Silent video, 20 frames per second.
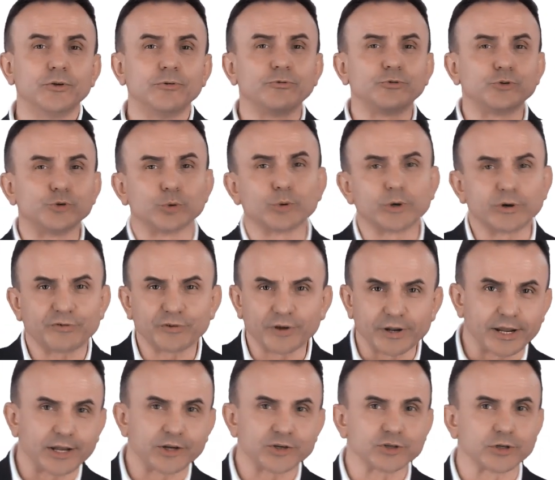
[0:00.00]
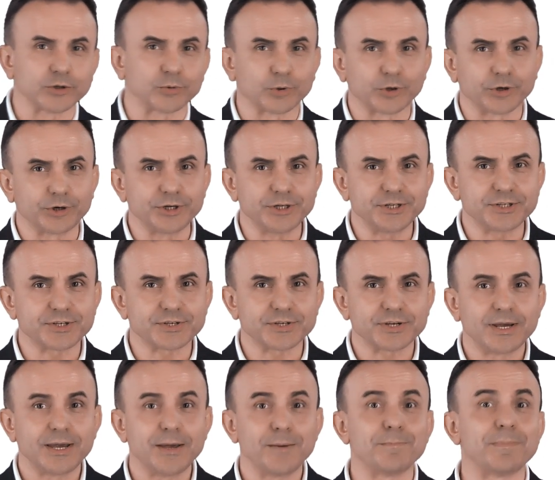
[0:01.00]
Fewer financial
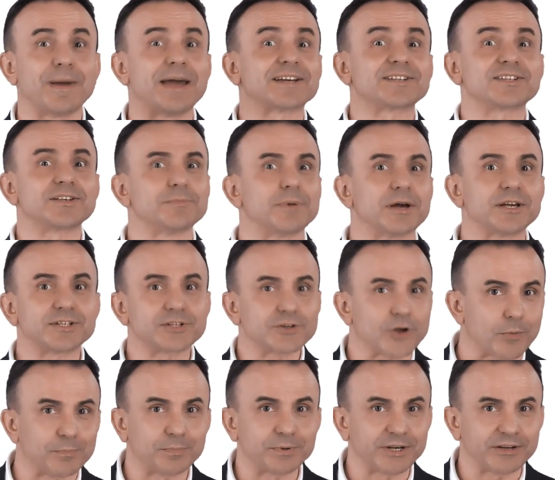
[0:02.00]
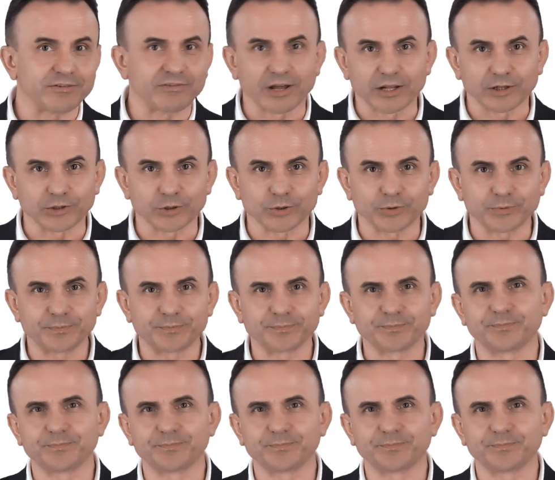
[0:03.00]
worries, maximized company value.